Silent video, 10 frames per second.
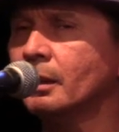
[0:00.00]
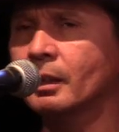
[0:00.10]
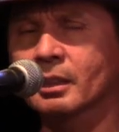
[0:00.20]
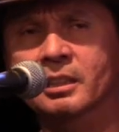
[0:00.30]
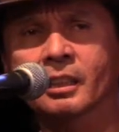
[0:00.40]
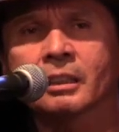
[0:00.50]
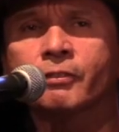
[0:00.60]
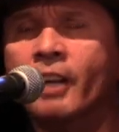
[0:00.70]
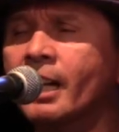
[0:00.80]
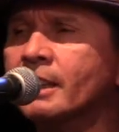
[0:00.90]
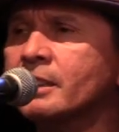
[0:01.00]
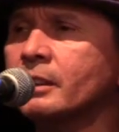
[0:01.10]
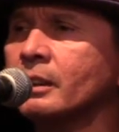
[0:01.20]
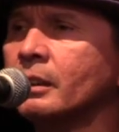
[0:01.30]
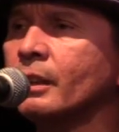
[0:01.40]
It signifies that
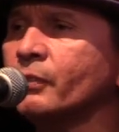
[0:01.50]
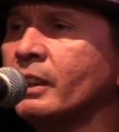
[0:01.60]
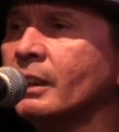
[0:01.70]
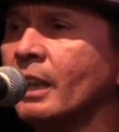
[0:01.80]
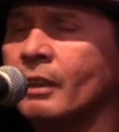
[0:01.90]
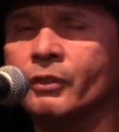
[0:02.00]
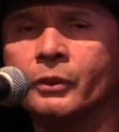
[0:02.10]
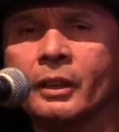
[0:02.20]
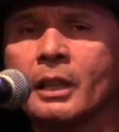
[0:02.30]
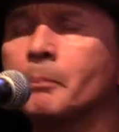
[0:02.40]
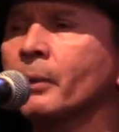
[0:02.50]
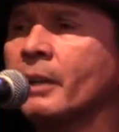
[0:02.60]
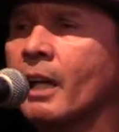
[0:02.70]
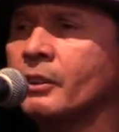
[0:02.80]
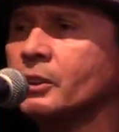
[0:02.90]
you're lifting everyone up
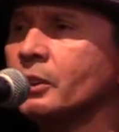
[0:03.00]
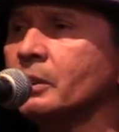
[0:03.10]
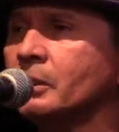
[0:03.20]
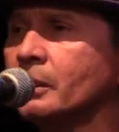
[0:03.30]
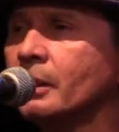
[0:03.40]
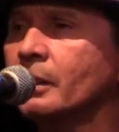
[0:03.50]
around you.